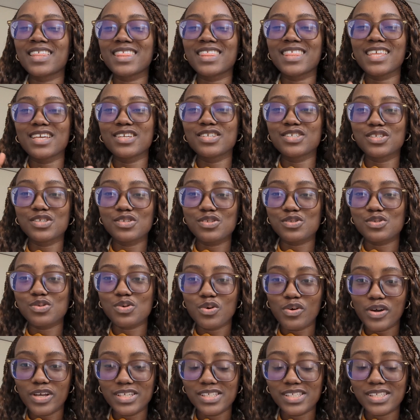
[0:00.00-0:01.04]
things she
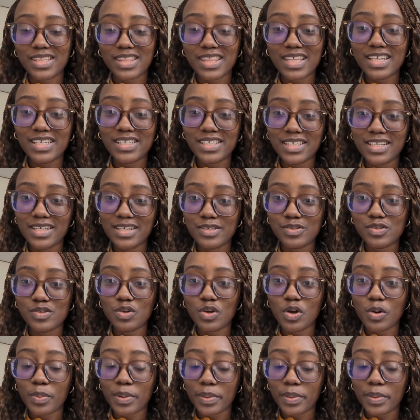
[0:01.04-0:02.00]
saw and she thinks she needs young